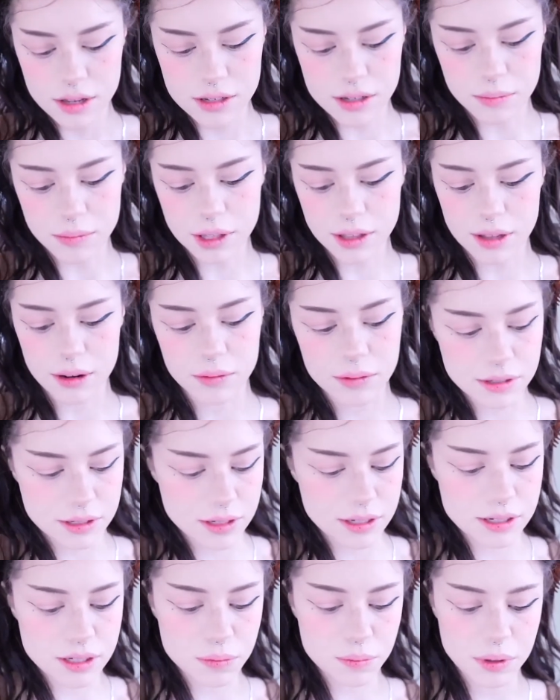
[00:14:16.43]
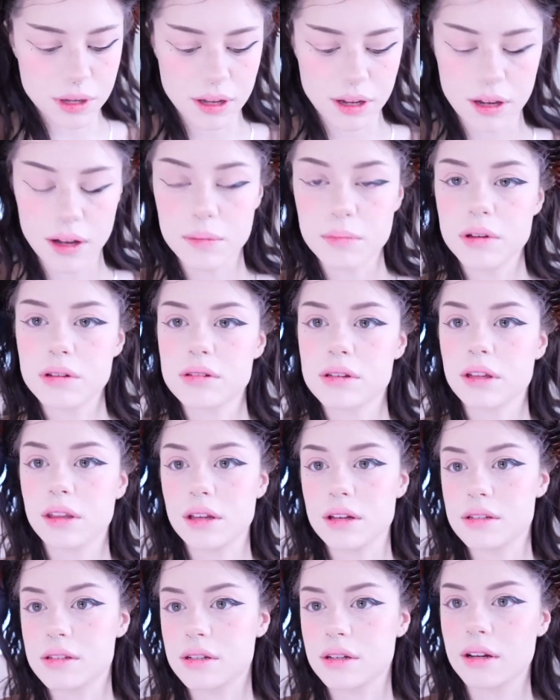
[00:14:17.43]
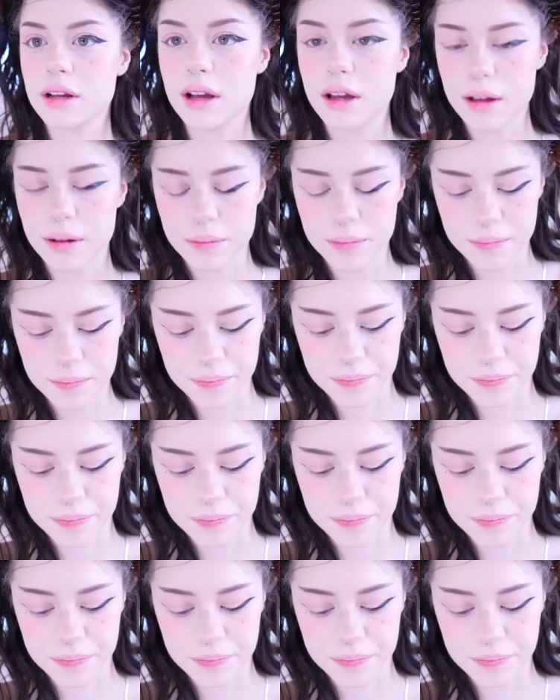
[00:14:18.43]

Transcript: something that wasn't as big. I'm using these today.